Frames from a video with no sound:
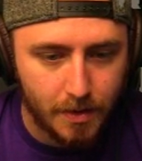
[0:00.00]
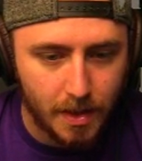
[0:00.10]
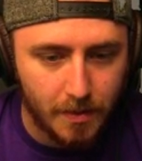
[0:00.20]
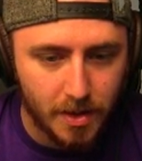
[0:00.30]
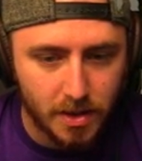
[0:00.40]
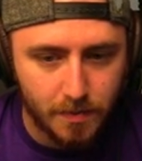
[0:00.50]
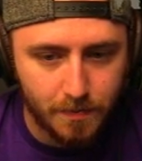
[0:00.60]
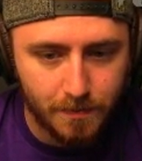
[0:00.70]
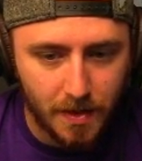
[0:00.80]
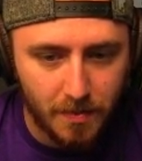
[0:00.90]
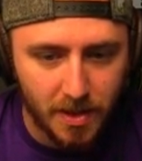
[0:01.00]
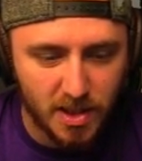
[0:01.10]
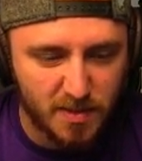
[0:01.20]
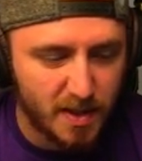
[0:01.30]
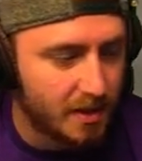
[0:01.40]
Oh fuck, boys! I might
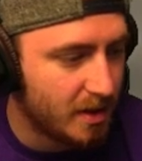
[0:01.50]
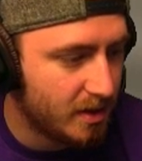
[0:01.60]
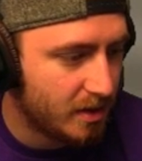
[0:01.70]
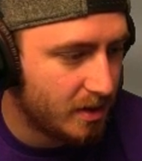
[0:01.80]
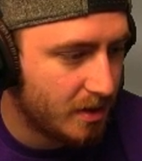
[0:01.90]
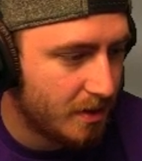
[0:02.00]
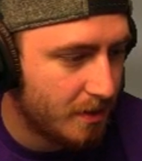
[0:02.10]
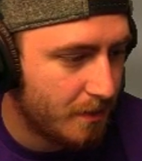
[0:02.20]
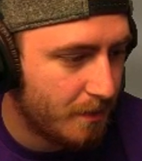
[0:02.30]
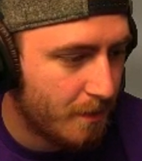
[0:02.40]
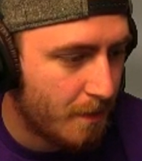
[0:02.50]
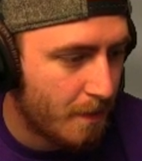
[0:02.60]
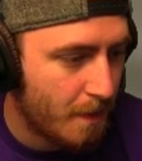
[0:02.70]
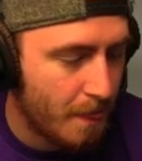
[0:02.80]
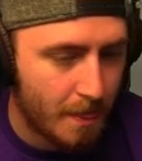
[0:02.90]
just make this. Oh, here we go. There's the
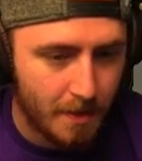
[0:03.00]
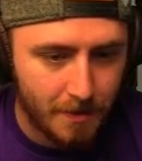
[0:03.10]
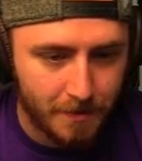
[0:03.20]
tools here.